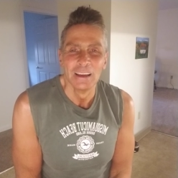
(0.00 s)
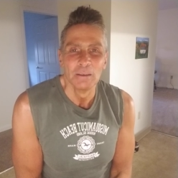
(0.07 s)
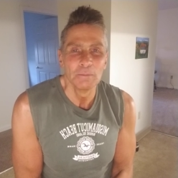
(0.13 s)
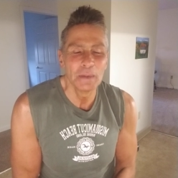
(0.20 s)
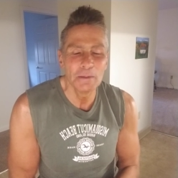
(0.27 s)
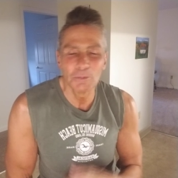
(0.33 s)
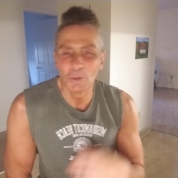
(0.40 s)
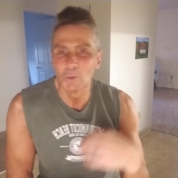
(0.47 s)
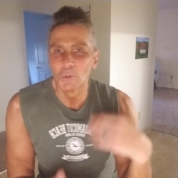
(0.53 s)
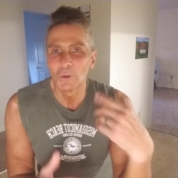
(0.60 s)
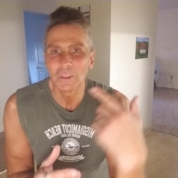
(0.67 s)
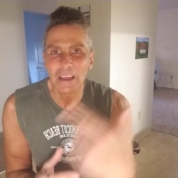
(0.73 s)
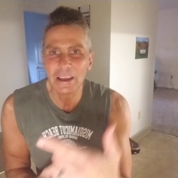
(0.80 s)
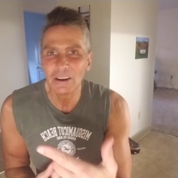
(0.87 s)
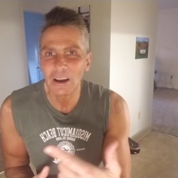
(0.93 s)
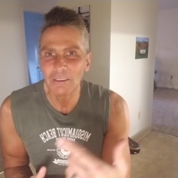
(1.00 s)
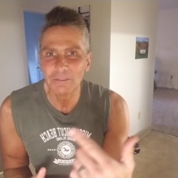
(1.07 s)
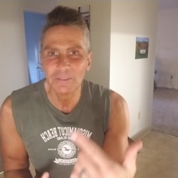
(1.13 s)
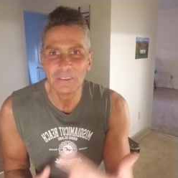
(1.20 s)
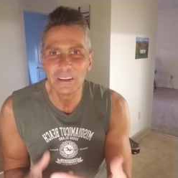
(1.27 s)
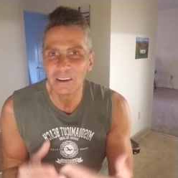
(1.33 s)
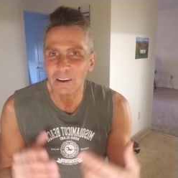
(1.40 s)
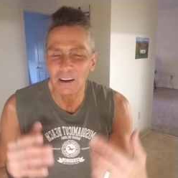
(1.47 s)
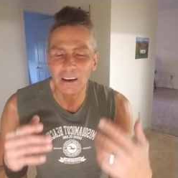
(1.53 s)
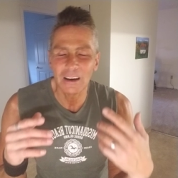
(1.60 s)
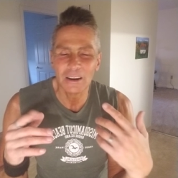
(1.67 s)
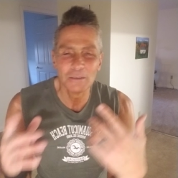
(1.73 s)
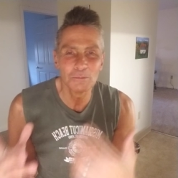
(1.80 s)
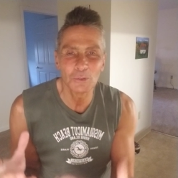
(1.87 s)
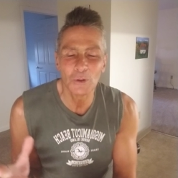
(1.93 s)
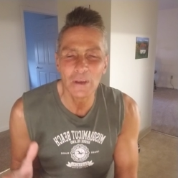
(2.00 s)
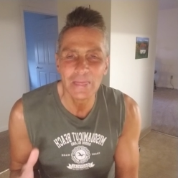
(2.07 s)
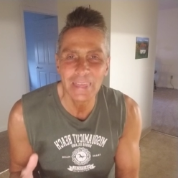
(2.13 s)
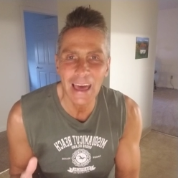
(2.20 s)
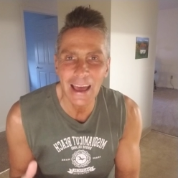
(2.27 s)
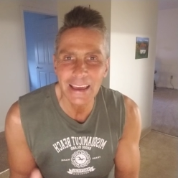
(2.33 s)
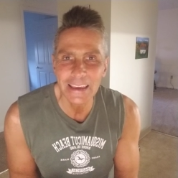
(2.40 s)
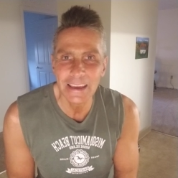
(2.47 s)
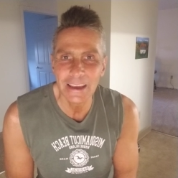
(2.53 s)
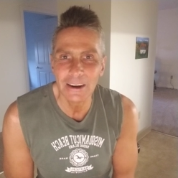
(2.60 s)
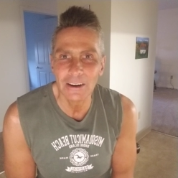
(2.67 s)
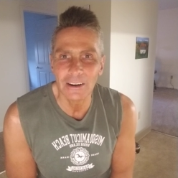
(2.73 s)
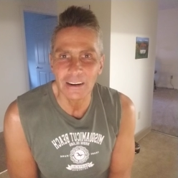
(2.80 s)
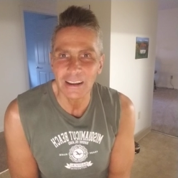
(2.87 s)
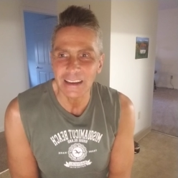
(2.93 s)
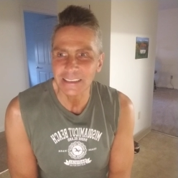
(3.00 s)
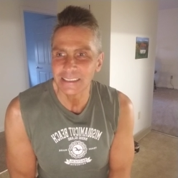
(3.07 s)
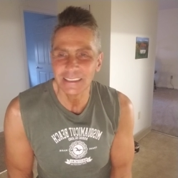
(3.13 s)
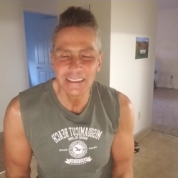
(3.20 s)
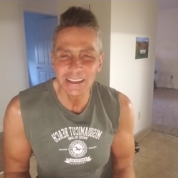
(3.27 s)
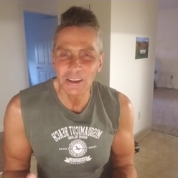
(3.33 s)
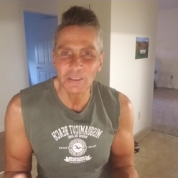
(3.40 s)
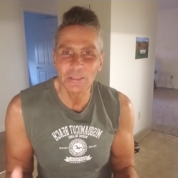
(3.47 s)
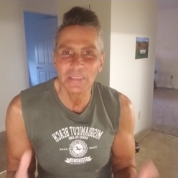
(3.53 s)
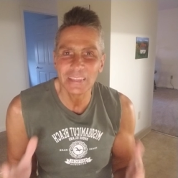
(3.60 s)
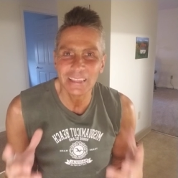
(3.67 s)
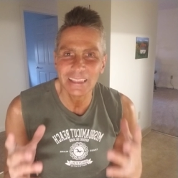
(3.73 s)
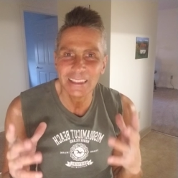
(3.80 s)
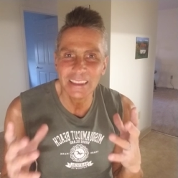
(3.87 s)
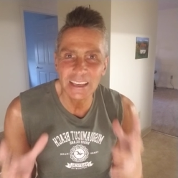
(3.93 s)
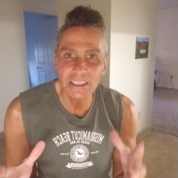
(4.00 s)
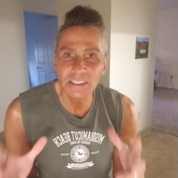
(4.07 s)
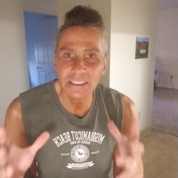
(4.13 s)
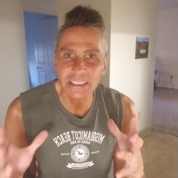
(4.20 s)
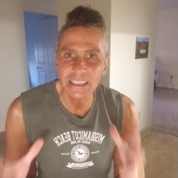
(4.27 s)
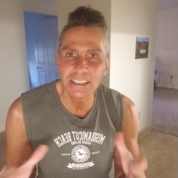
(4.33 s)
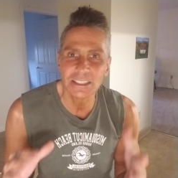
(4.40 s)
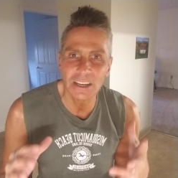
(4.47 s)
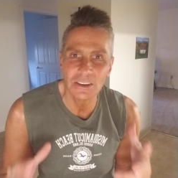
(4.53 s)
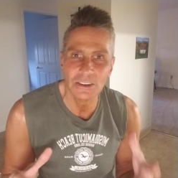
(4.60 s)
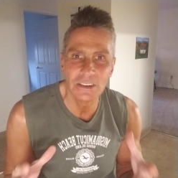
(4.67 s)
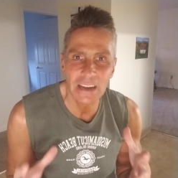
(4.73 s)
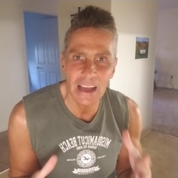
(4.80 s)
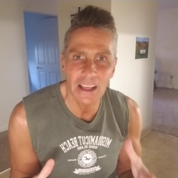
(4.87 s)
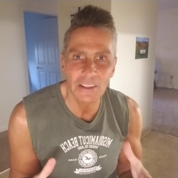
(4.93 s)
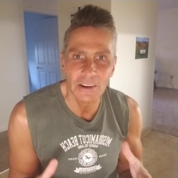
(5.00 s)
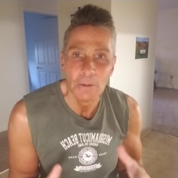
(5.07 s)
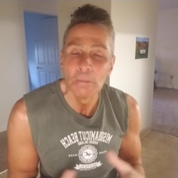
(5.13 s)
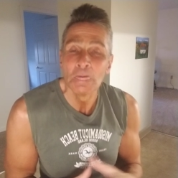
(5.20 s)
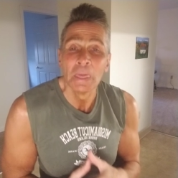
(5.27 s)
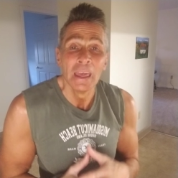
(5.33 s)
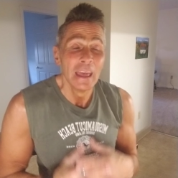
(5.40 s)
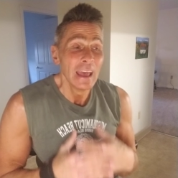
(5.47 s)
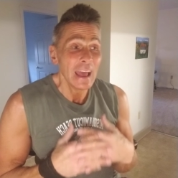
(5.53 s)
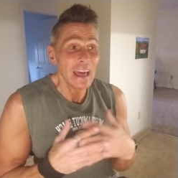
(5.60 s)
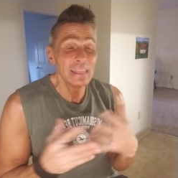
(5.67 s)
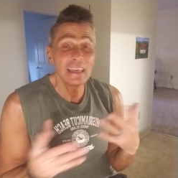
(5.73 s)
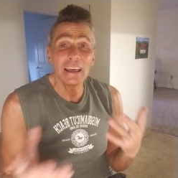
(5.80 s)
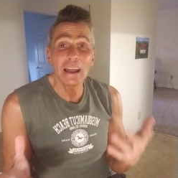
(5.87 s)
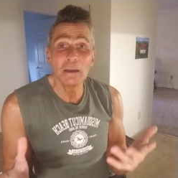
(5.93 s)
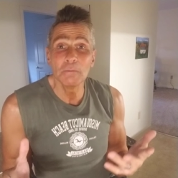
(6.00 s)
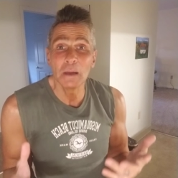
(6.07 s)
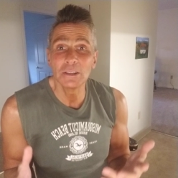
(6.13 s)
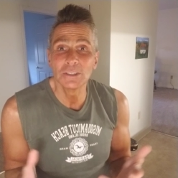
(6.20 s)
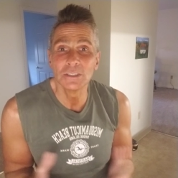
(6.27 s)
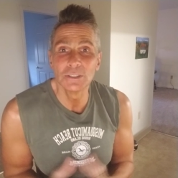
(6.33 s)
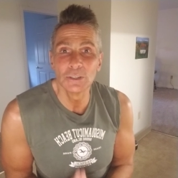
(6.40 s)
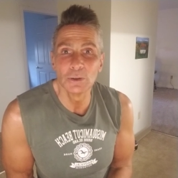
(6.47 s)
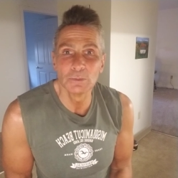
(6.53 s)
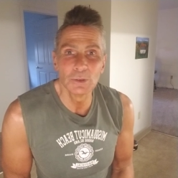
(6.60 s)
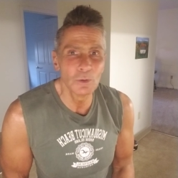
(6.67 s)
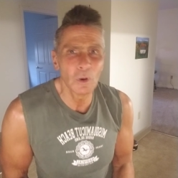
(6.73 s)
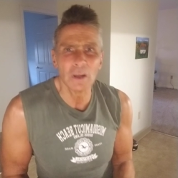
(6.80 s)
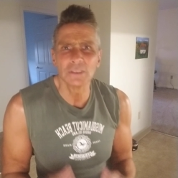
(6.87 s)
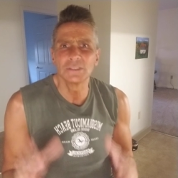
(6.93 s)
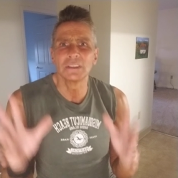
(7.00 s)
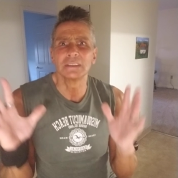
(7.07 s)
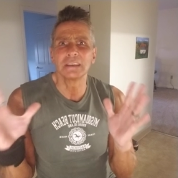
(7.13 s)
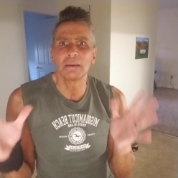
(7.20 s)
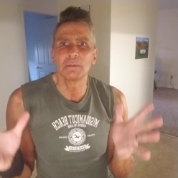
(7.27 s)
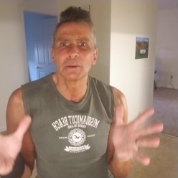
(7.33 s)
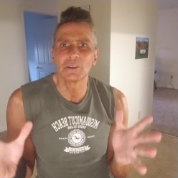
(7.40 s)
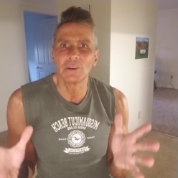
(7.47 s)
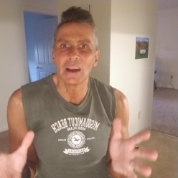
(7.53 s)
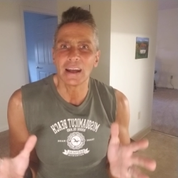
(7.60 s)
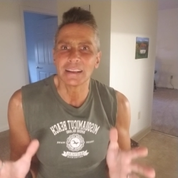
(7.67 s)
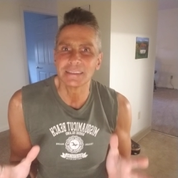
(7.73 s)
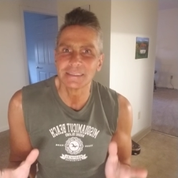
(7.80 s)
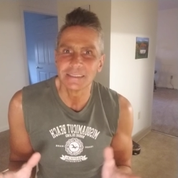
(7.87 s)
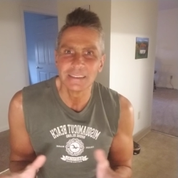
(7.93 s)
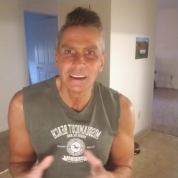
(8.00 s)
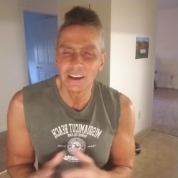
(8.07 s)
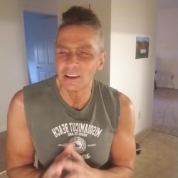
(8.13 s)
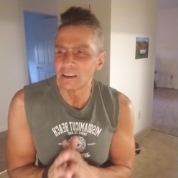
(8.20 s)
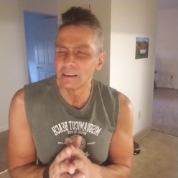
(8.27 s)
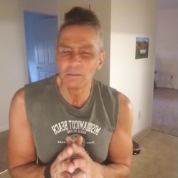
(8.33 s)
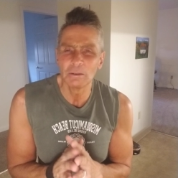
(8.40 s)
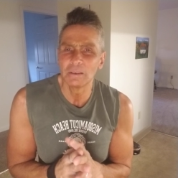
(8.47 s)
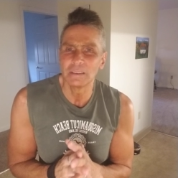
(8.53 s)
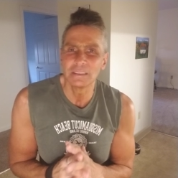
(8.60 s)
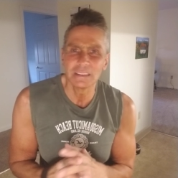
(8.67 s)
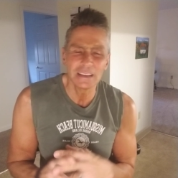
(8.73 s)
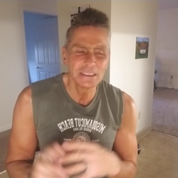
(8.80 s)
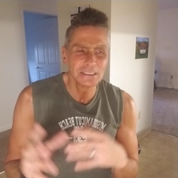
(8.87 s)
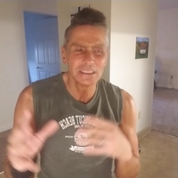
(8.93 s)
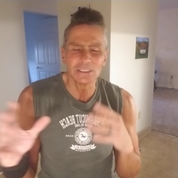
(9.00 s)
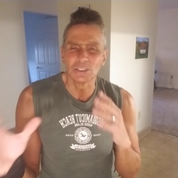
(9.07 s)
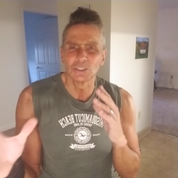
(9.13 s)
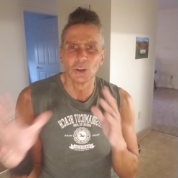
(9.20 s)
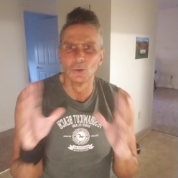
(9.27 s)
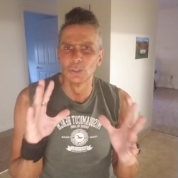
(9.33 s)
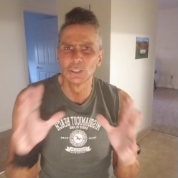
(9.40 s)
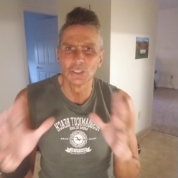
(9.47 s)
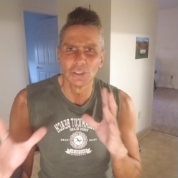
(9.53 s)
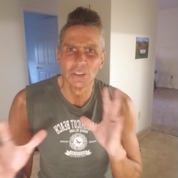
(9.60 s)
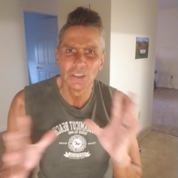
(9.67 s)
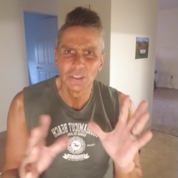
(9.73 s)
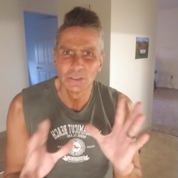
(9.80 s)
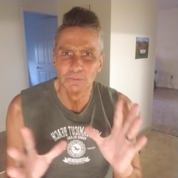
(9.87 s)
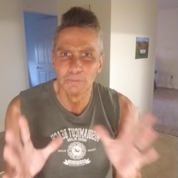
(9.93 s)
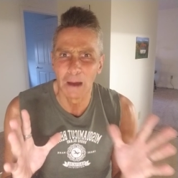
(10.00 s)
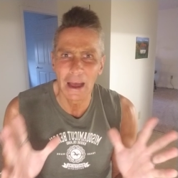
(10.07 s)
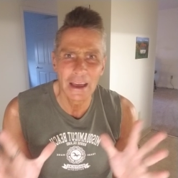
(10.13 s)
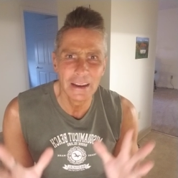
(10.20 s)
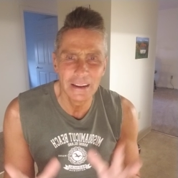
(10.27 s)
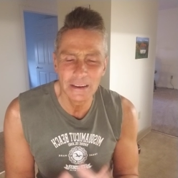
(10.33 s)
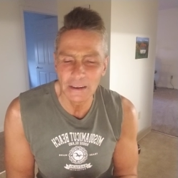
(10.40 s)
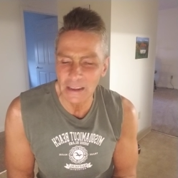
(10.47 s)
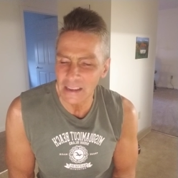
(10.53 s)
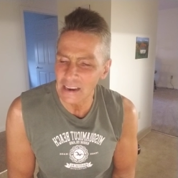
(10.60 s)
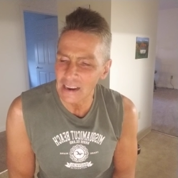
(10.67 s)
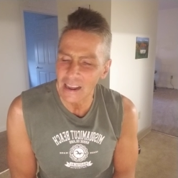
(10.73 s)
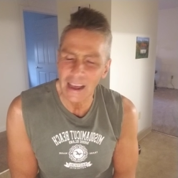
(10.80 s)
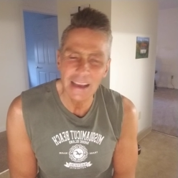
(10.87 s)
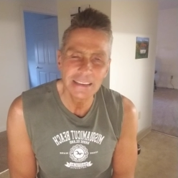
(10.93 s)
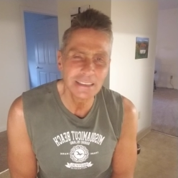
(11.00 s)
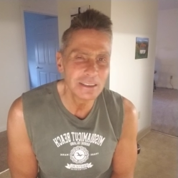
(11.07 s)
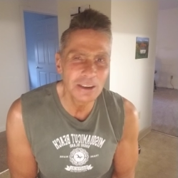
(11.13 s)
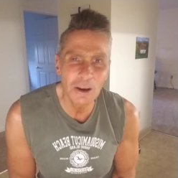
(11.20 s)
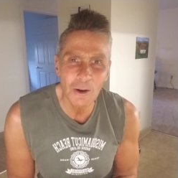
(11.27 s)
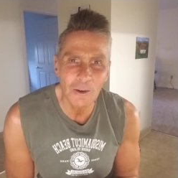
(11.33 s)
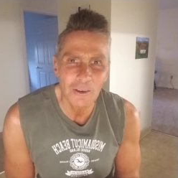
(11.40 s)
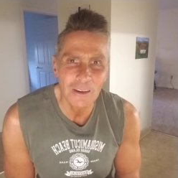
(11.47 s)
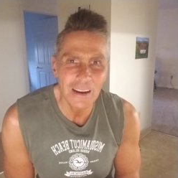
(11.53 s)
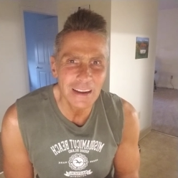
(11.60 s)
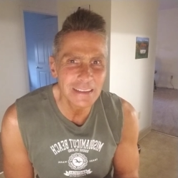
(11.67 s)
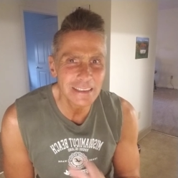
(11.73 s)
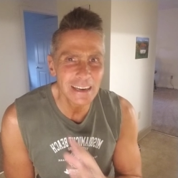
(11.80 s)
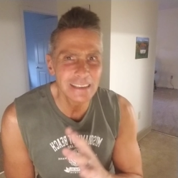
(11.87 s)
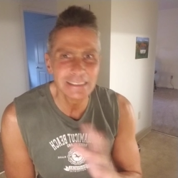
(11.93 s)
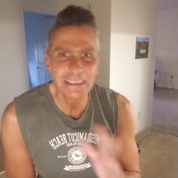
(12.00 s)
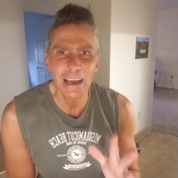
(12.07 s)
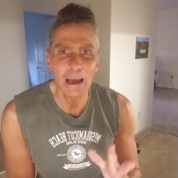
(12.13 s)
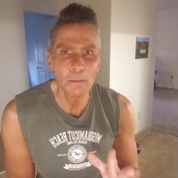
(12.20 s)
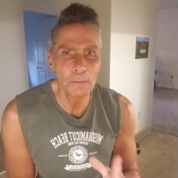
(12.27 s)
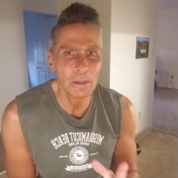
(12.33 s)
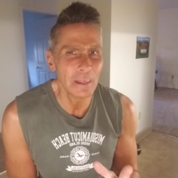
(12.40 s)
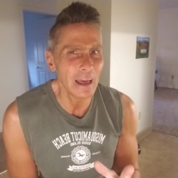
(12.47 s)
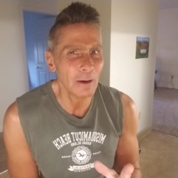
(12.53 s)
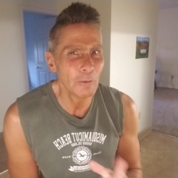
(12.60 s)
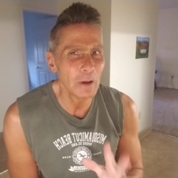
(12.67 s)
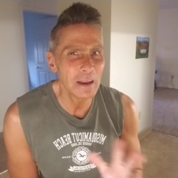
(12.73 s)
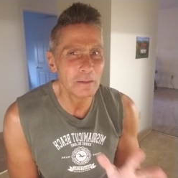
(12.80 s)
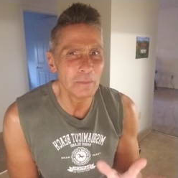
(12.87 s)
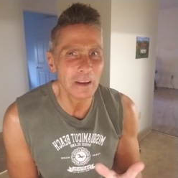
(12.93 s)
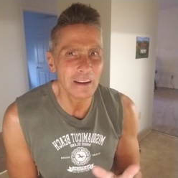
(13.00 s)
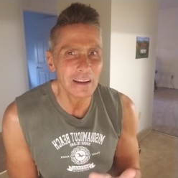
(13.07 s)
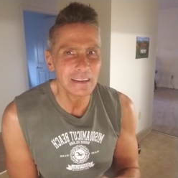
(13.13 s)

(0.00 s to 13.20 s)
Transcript: People were laid off, uh, unemployed that year. I, you know, this $600 and then I mentioned to him too, well, it's the Democrats, you know, it, it's the socialist Biden. And I said, no. And I said, on top of that, wait a minute.